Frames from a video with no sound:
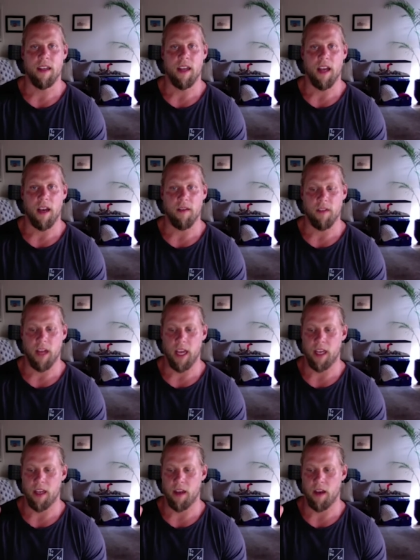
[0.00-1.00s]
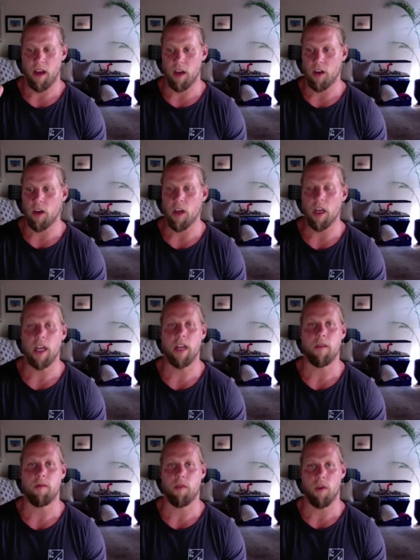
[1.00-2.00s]
of like a
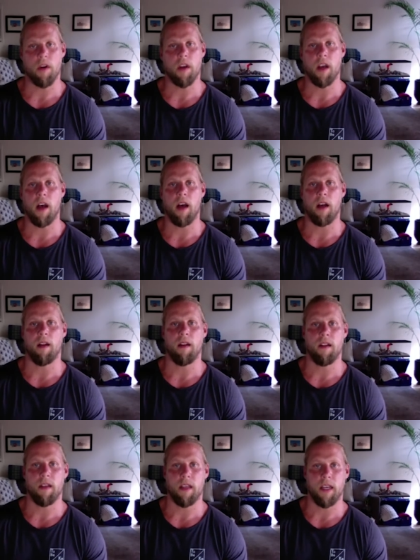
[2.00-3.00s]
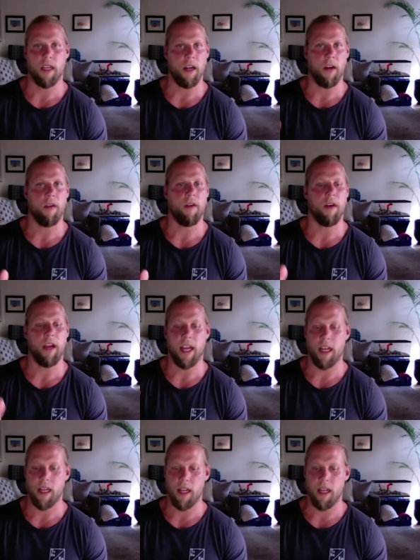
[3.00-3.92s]
good protocol you know and